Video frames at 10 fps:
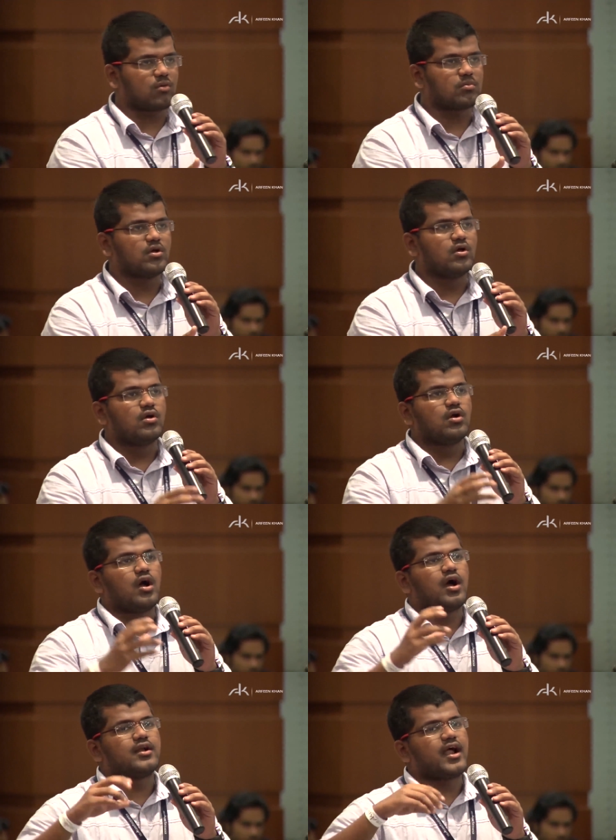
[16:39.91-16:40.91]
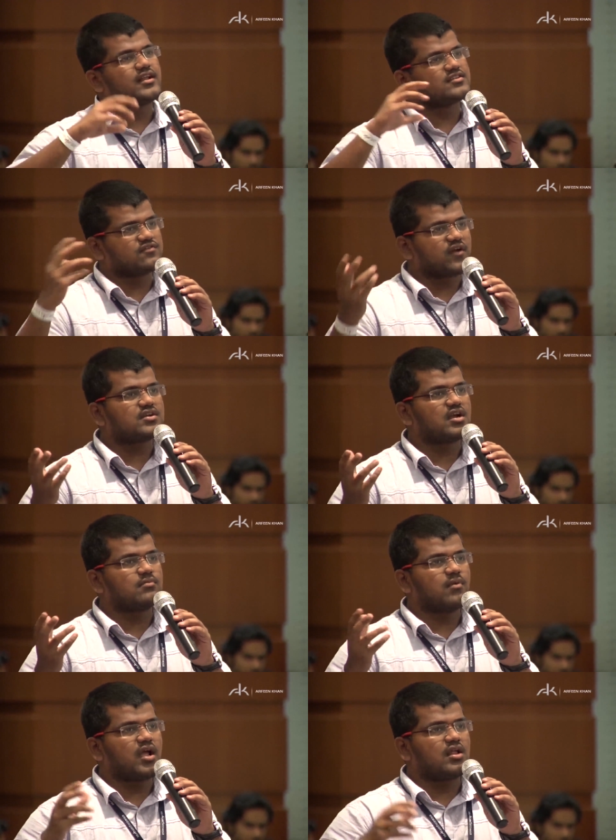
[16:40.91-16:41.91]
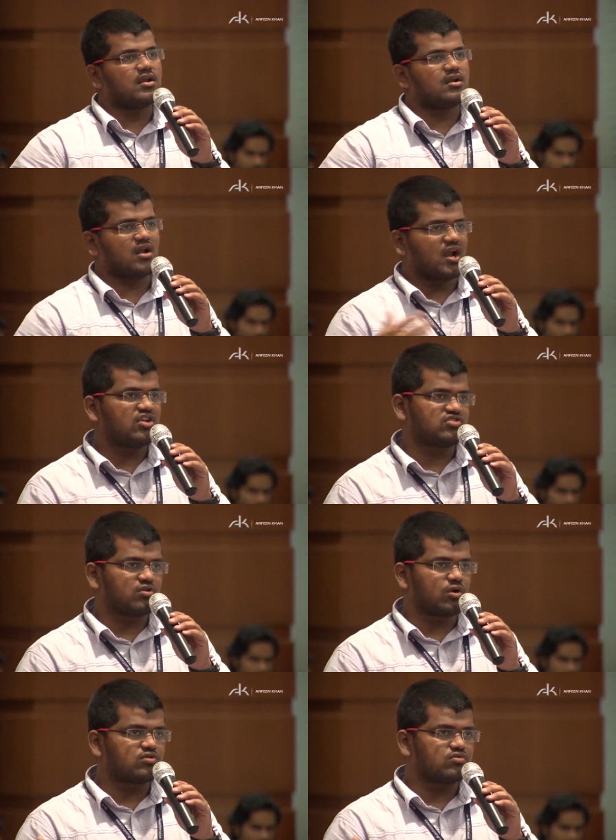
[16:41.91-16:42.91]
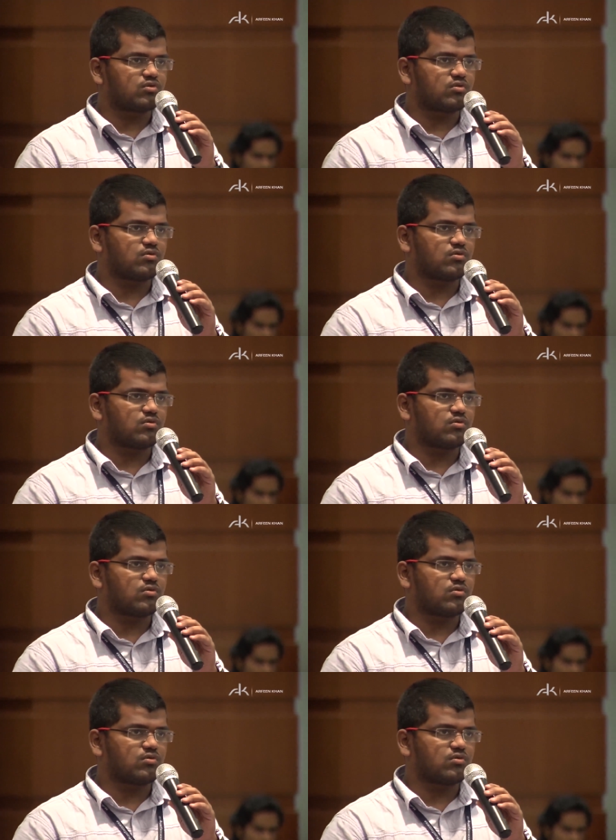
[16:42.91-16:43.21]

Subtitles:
And that has affected my relation also